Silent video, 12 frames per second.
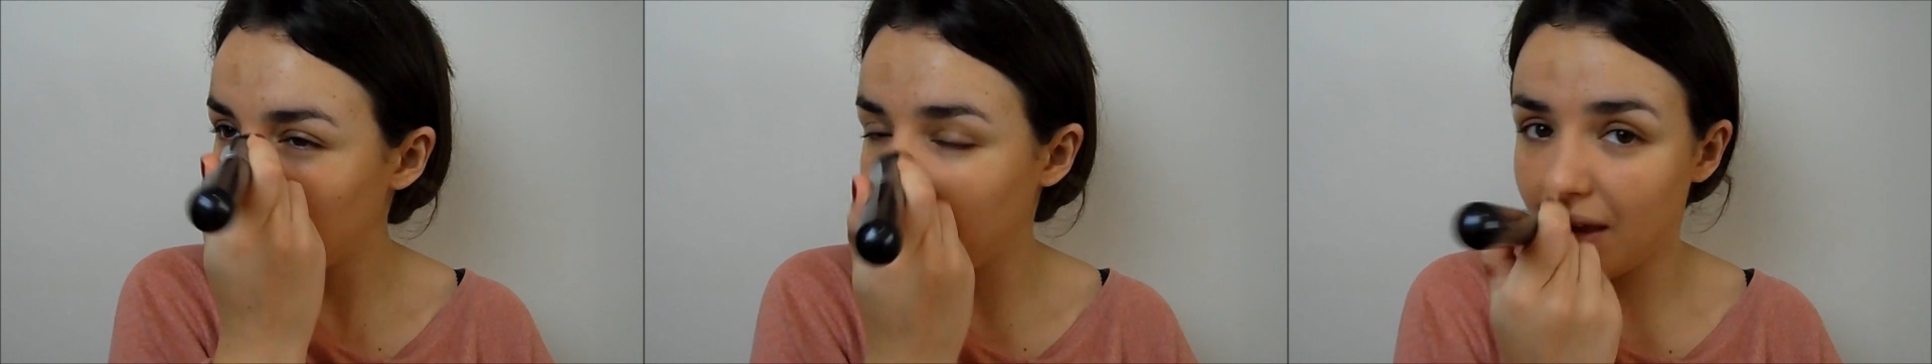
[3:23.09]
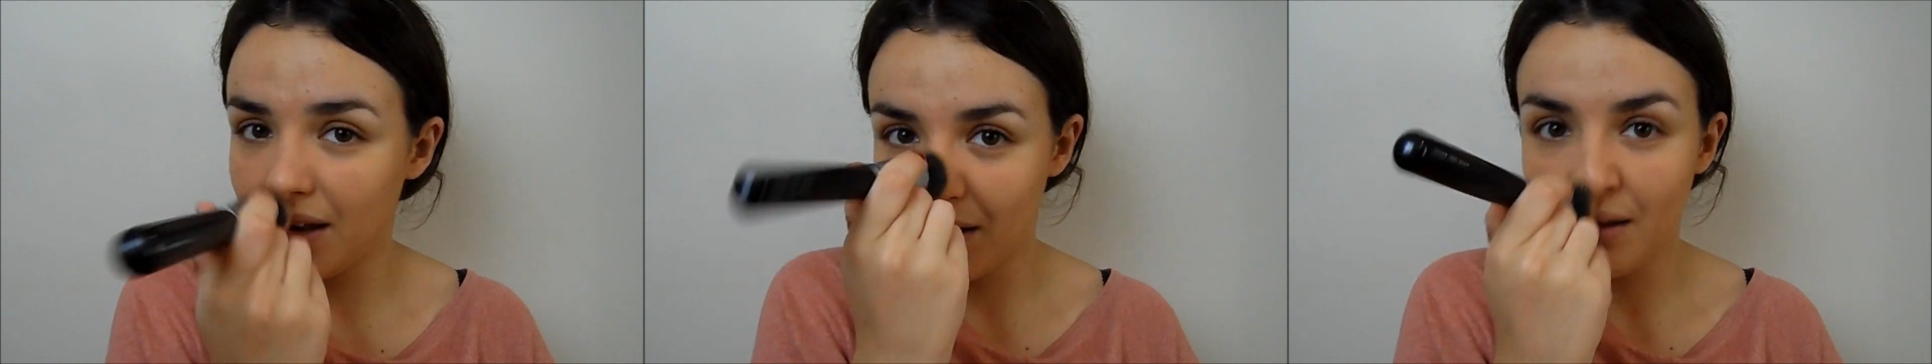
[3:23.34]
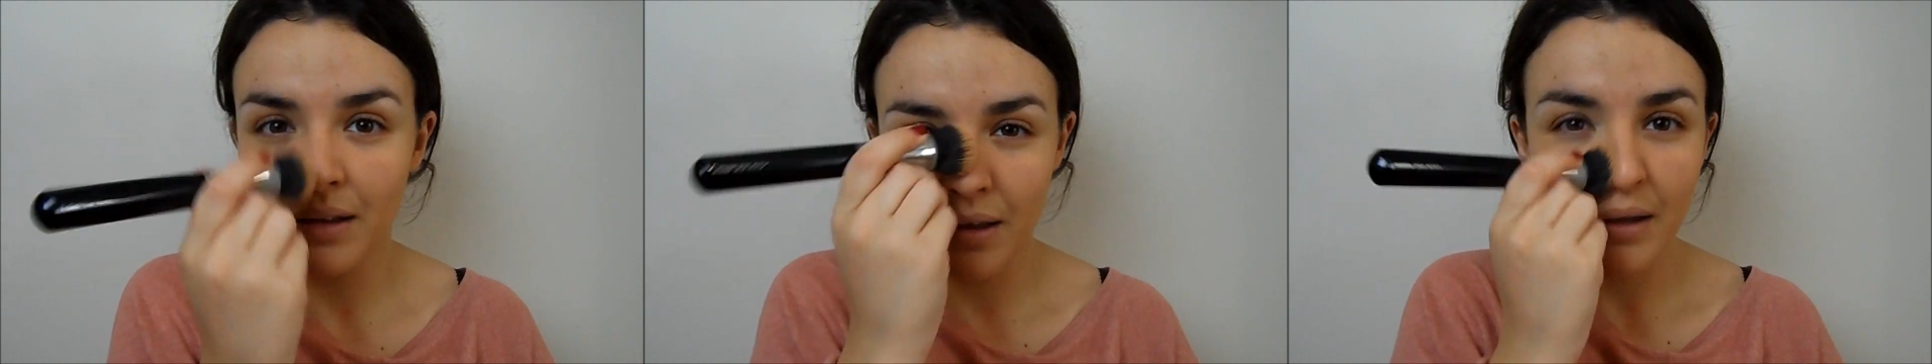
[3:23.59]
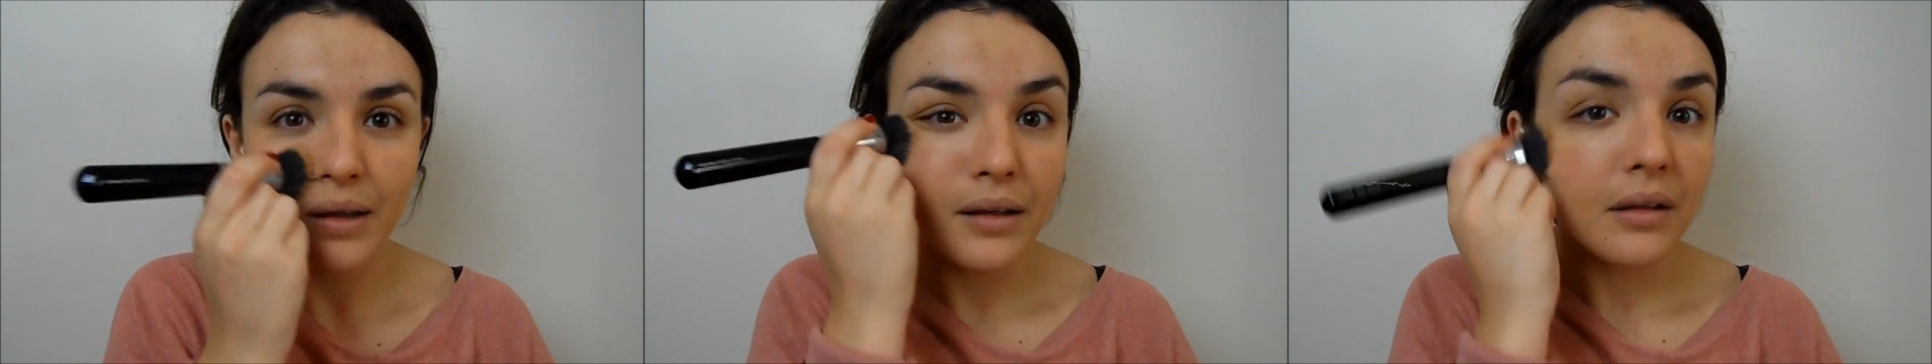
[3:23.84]
thin
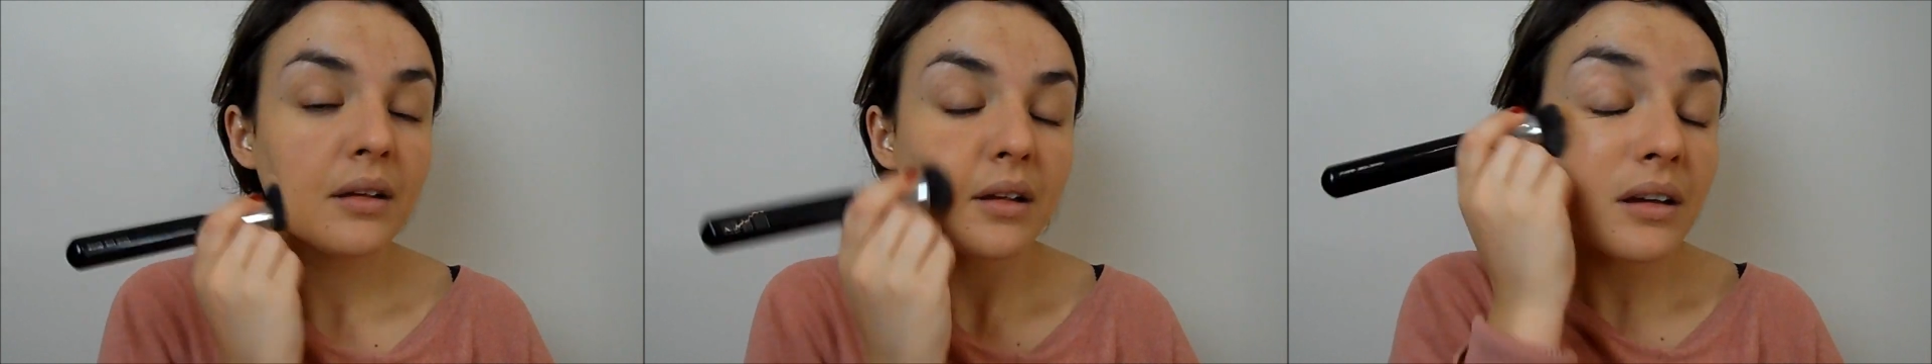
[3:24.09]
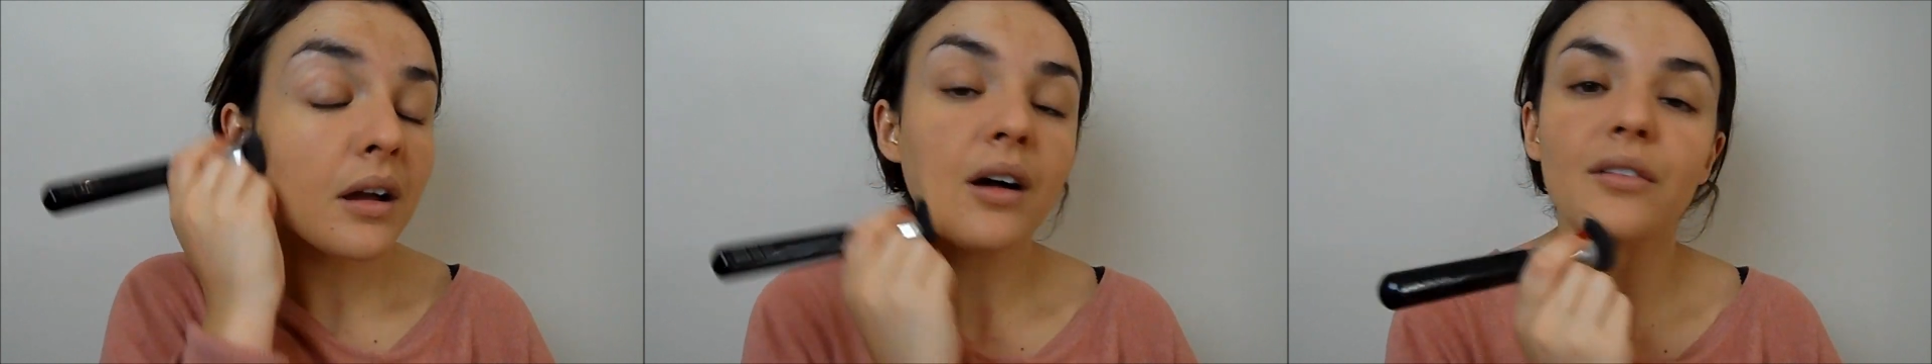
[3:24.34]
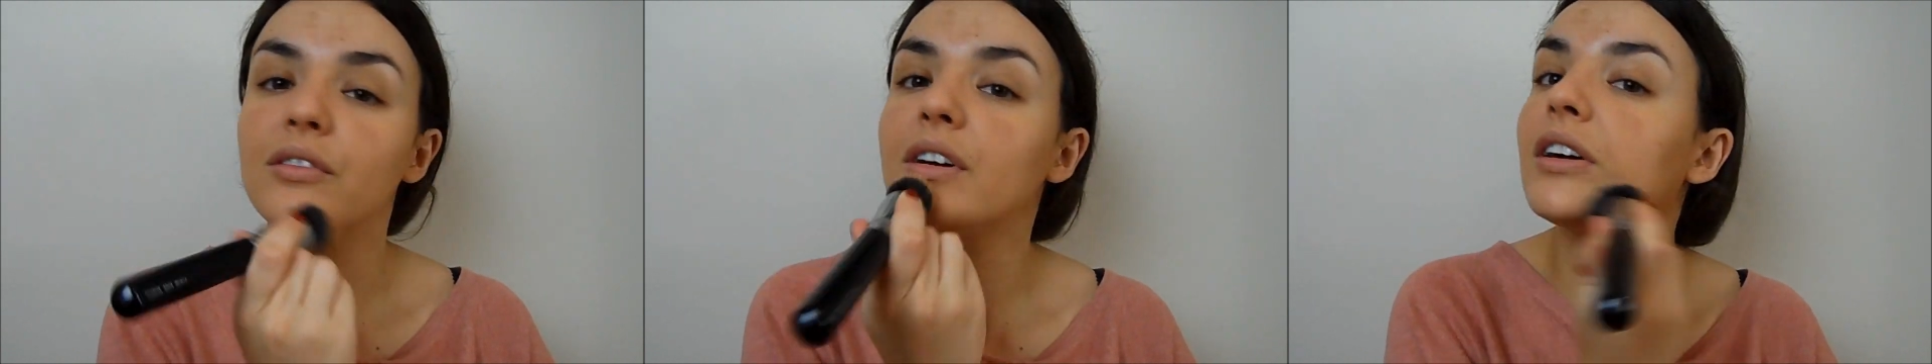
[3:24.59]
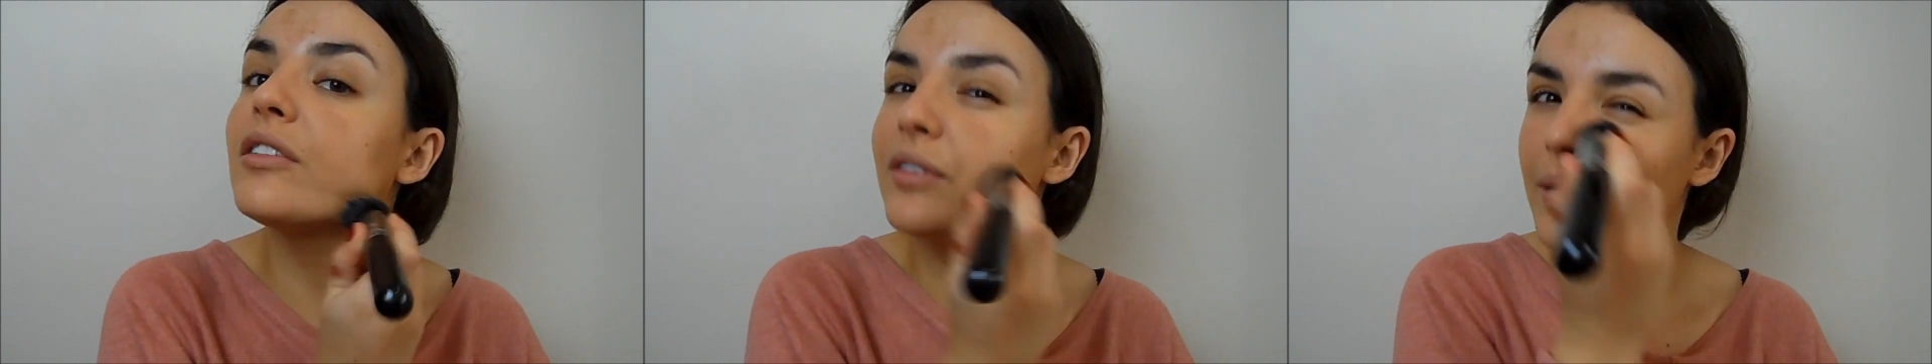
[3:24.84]

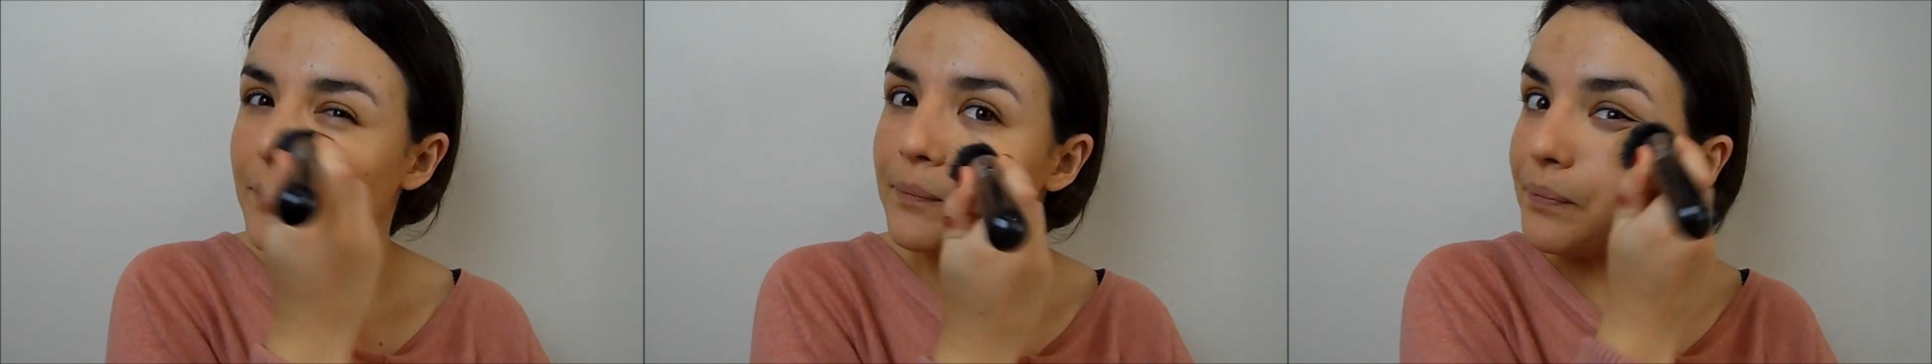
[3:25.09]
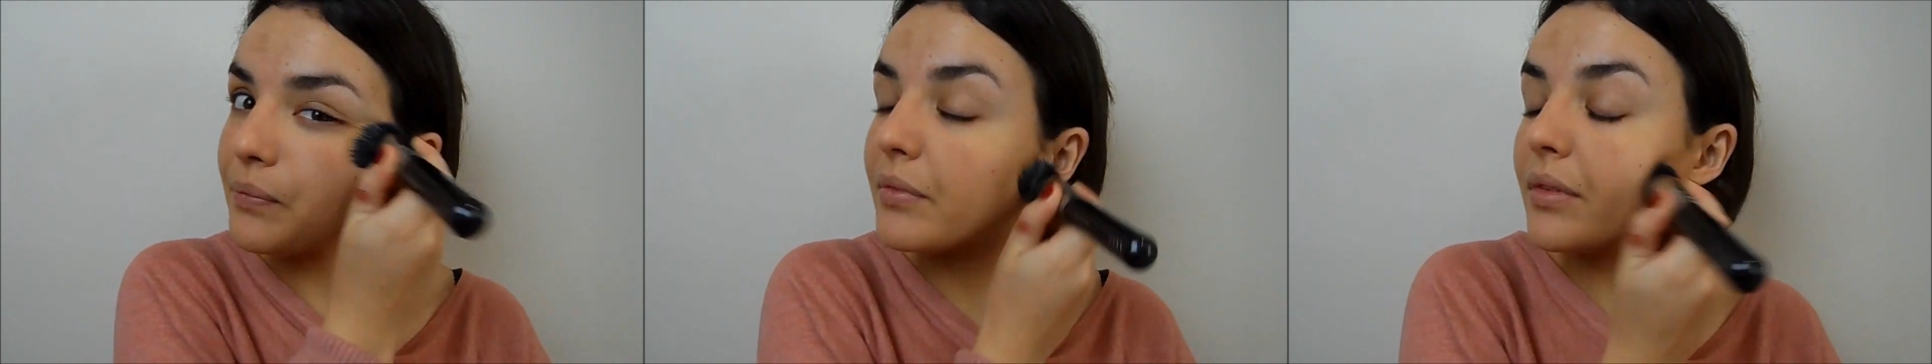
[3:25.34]
covering of it